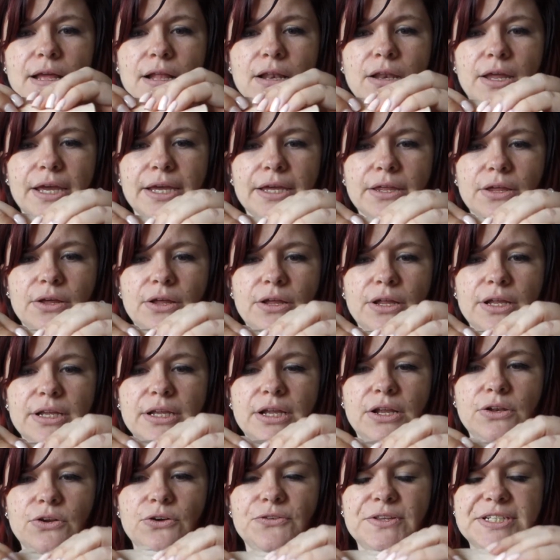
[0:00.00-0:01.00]
like,
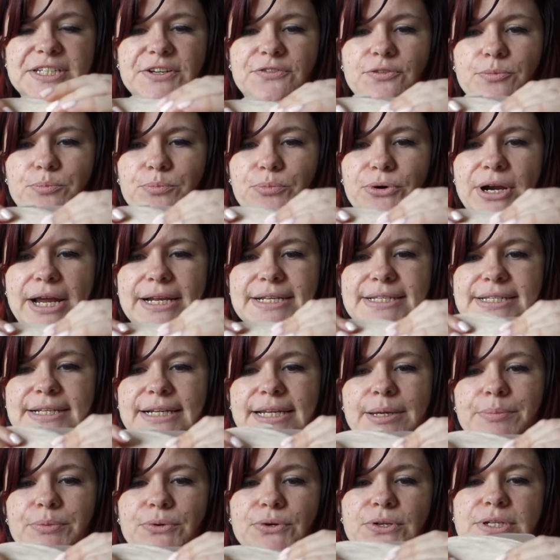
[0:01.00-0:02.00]
a lot of the different brands
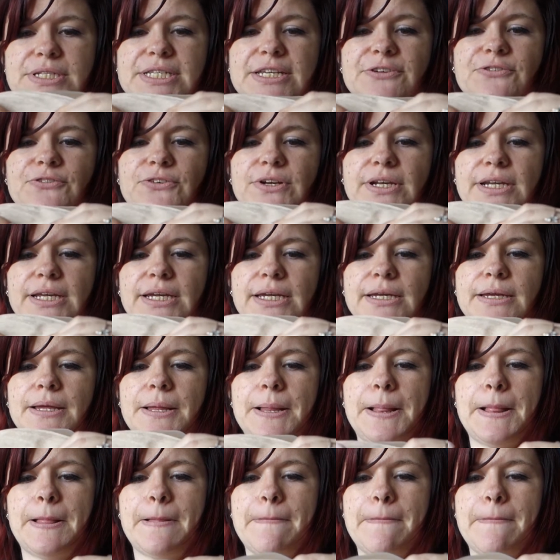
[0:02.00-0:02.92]
clip on differently,